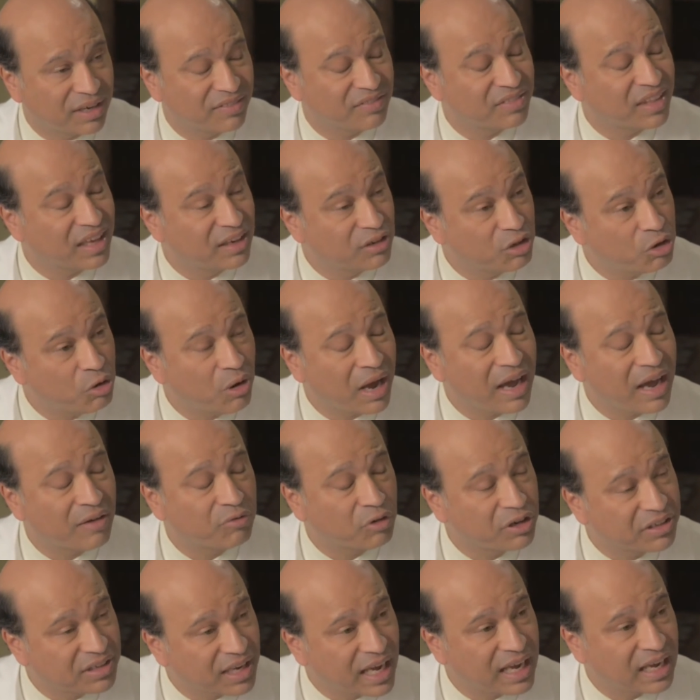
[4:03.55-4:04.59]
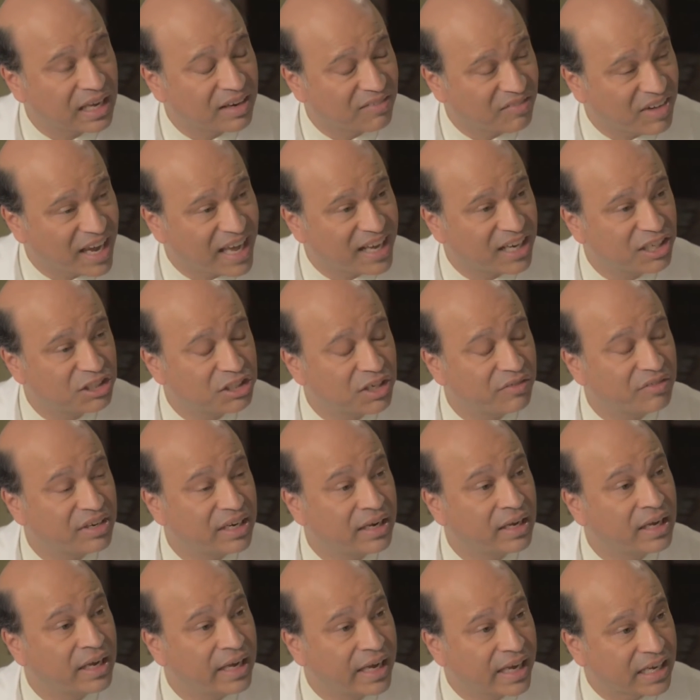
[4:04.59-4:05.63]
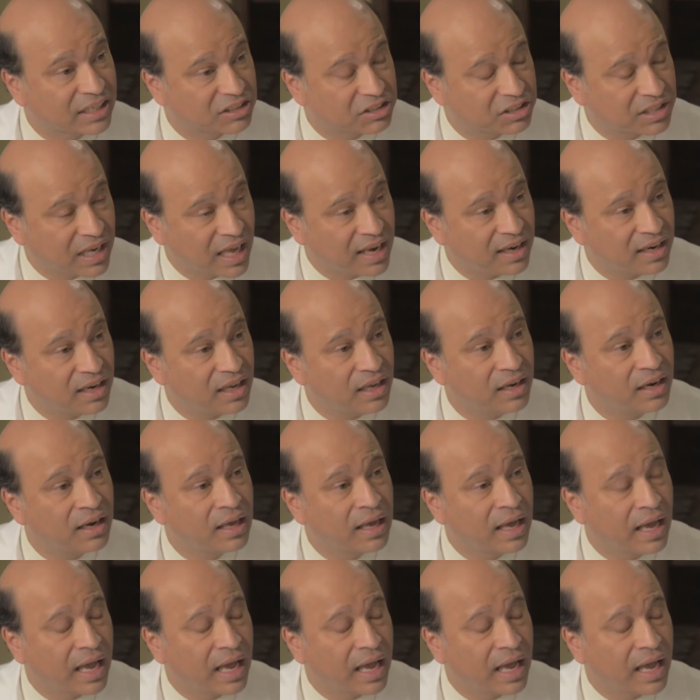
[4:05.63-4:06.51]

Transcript: If they do have one, take advantage of it, extend it,